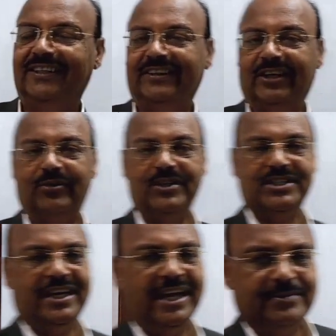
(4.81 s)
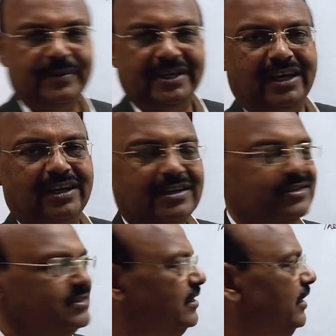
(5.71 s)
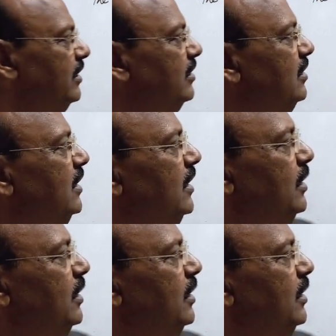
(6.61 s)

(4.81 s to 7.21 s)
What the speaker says: The question has been asked in